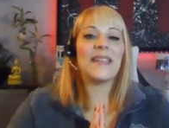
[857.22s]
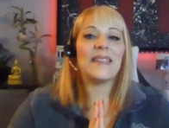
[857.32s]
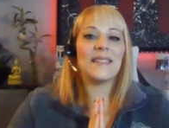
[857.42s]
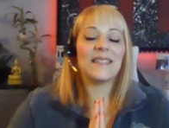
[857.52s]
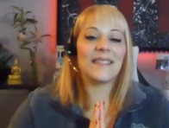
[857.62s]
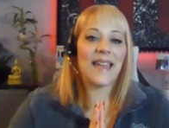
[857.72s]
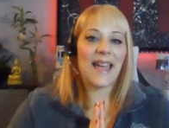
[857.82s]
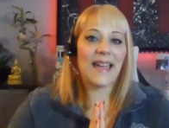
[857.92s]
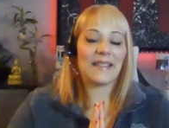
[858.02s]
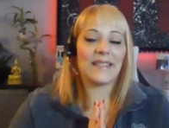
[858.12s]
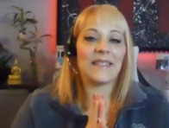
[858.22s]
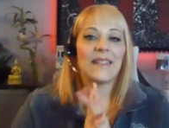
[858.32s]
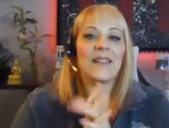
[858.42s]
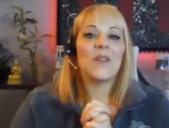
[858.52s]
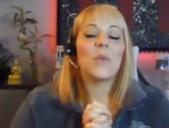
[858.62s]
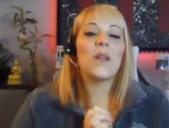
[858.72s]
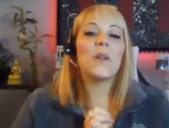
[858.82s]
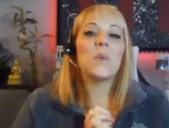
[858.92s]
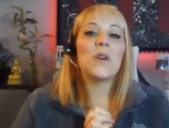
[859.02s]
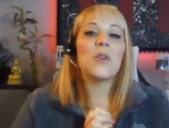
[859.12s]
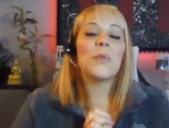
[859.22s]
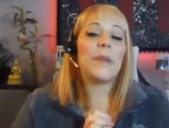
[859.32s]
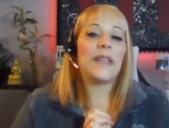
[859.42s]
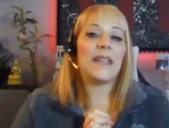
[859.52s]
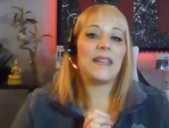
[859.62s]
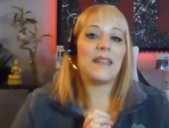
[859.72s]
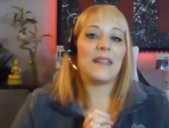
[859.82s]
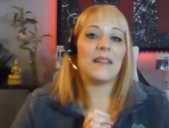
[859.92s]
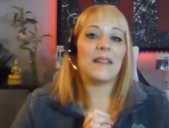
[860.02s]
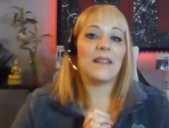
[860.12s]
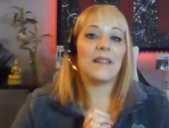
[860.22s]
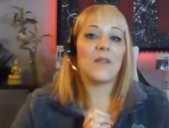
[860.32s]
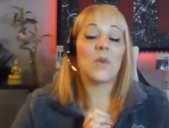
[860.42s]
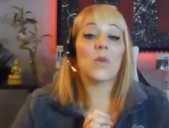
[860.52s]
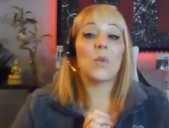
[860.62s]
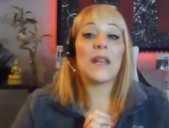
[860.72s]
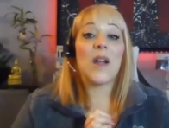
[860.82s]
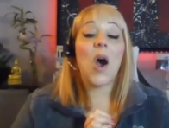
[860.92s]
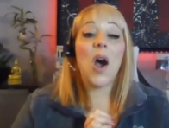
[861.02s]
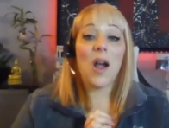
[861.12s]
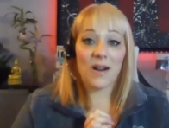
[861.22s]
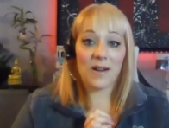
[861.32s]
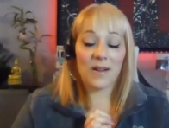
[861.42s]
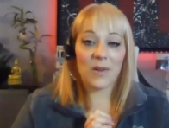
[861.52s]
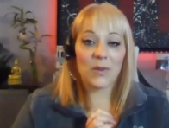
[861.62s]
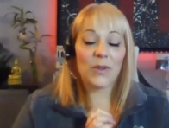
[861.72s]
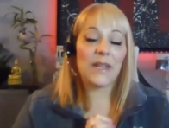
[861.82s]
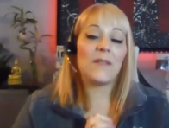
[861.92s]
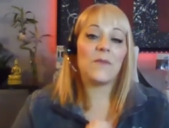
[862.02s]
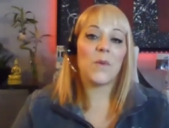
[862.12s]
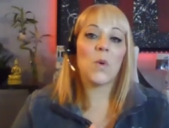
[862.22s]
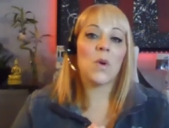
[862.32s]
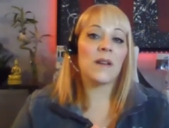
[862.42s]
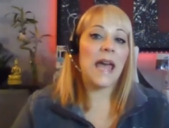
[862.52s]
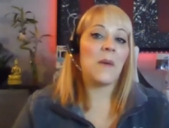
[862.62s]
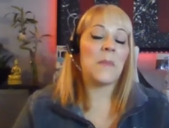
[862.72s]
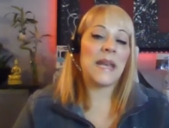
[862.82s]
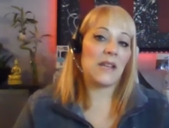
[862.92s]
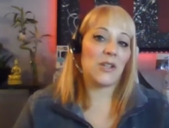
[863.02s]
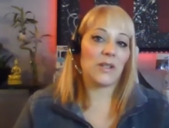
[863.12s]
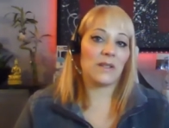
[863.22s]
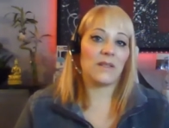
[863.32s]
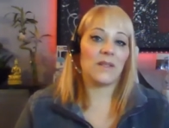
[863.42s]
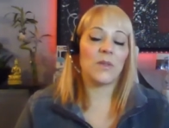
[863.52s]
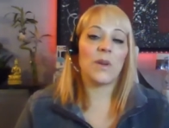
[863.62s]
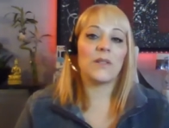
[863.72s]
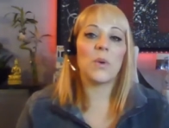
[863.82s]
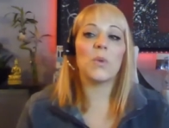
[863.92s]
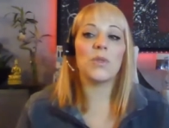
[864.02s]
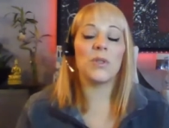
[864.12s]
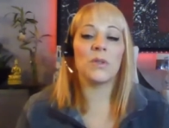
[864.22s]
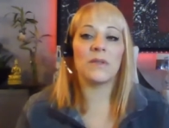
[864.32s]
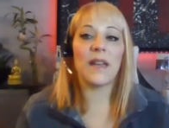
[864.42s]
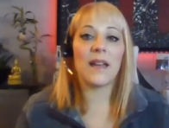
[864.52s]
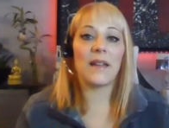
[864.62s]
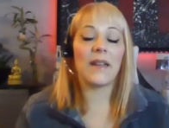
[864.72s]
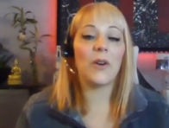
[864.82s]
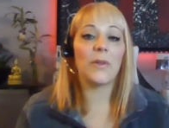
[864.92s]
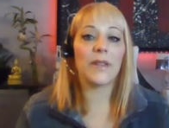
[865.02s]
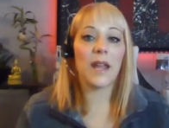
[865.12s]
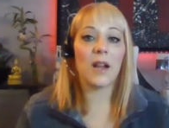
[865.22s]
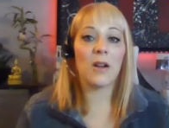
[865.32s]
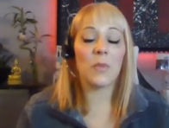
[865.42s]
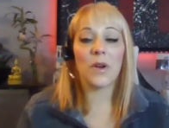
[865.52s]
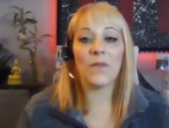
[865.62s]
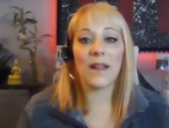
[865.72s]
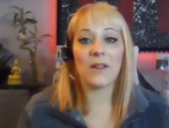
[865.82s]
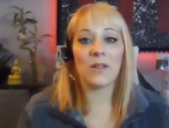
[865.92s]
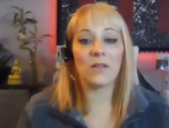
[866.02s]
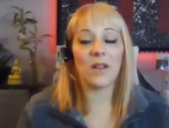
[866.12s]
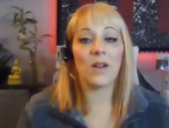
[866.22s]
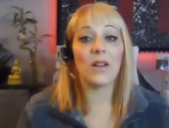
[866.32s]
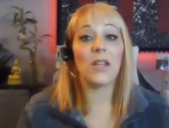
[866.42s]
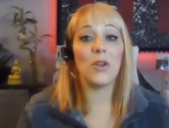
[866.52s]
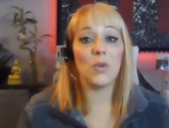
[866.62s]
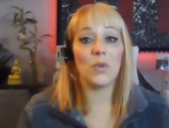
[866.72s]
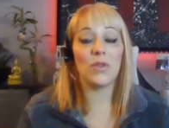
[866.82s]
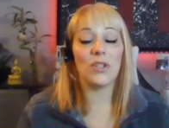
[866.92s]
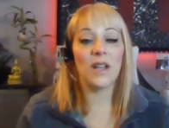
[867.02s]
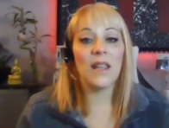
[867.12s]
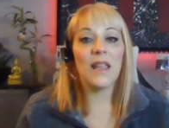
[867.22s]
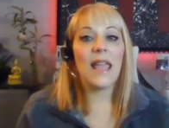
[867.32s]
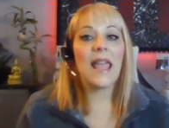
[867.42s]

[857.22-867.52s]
is that we will be or we are looking for nominations. So I told you that healthcare providers are huge,